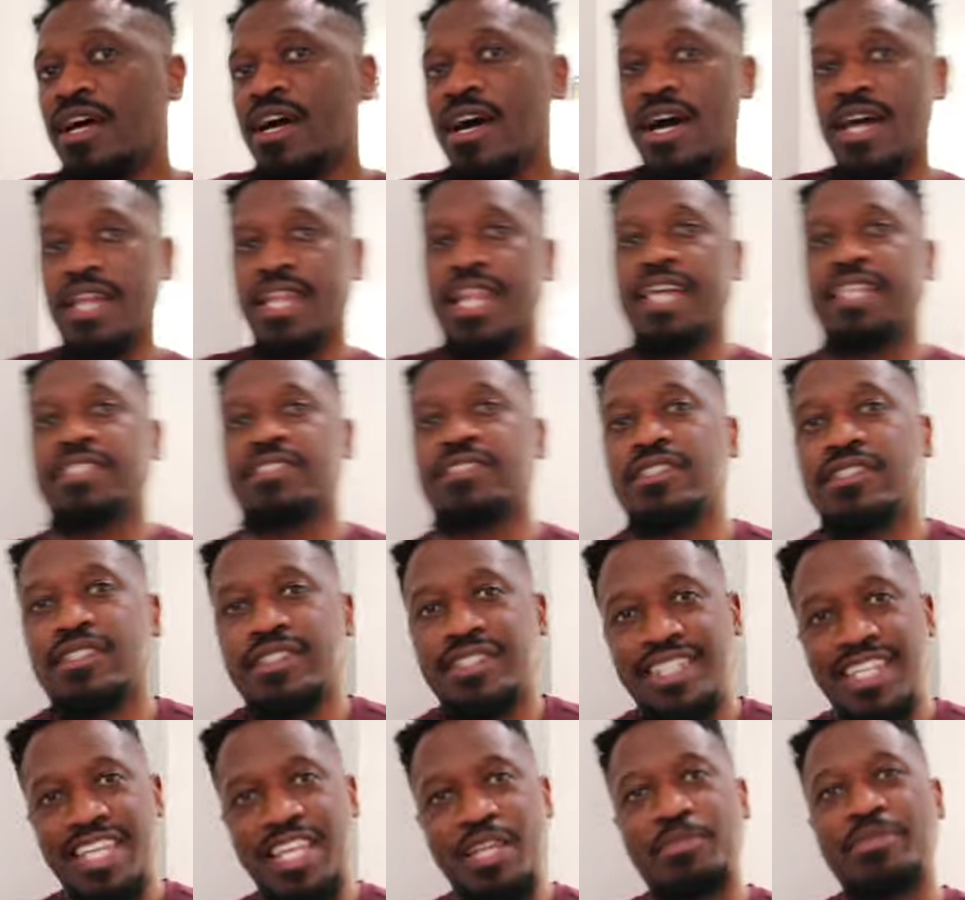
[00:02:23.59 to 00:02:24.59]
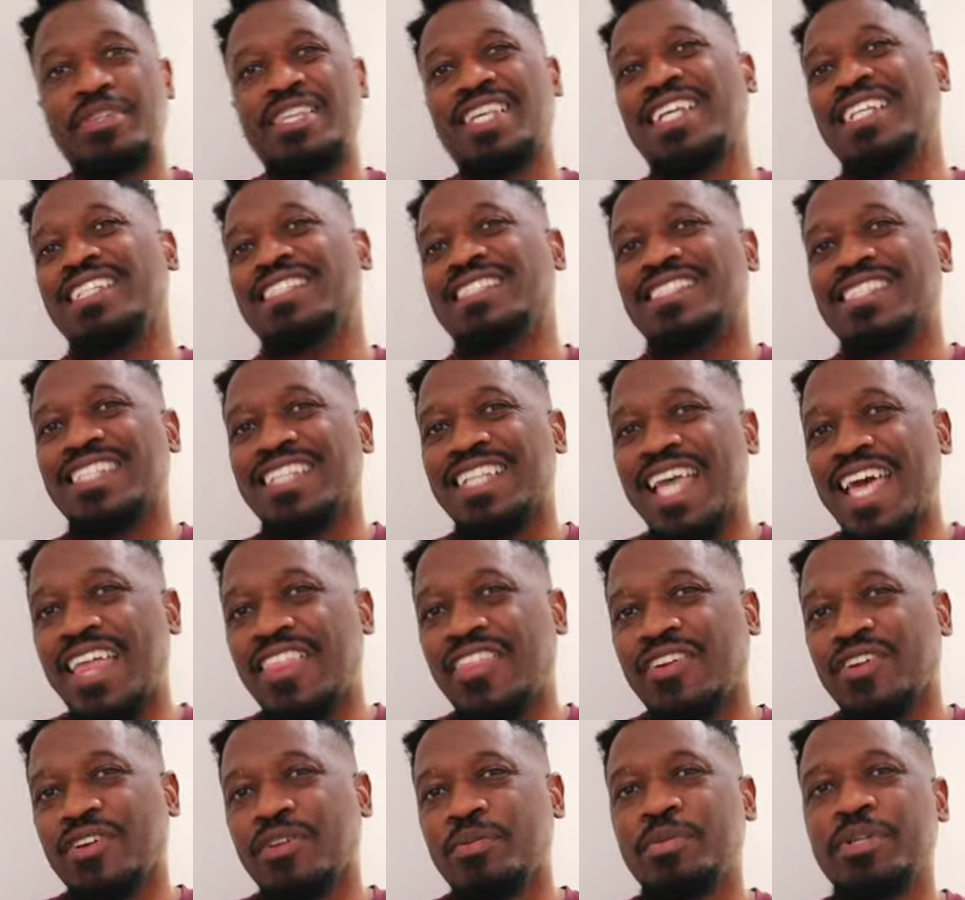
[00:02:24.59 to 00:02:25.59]
I like to keep things
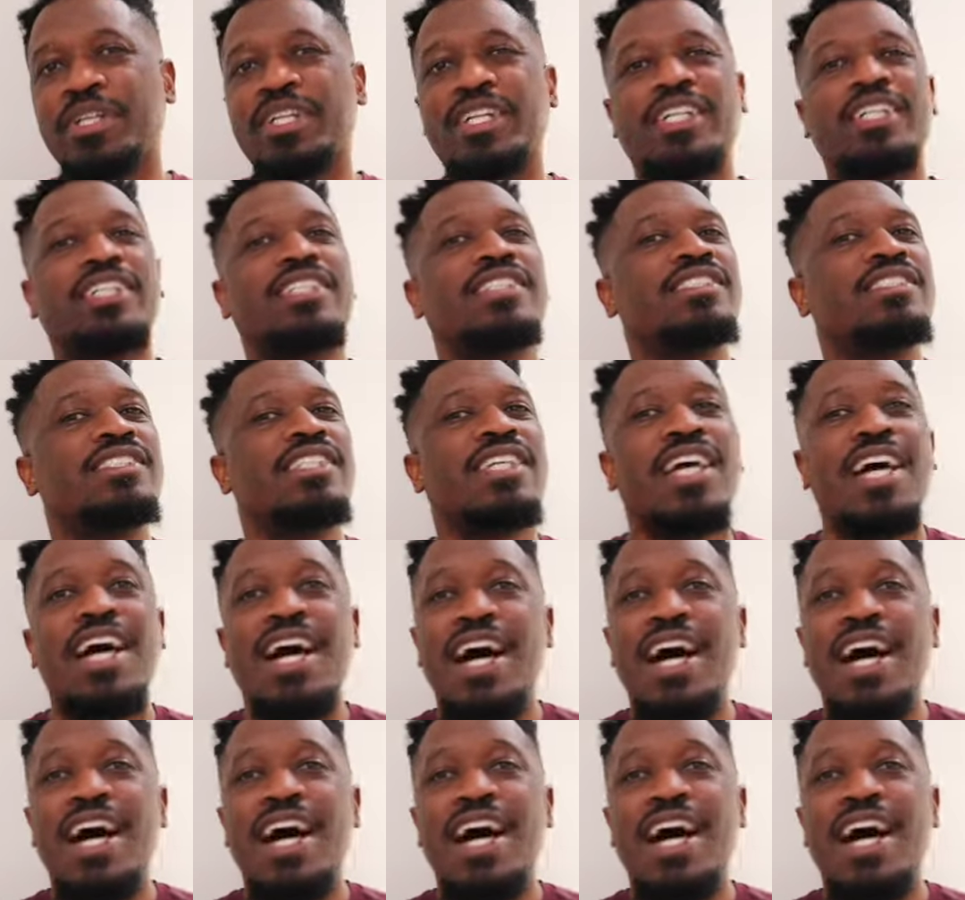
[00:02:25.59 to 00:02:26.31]
together because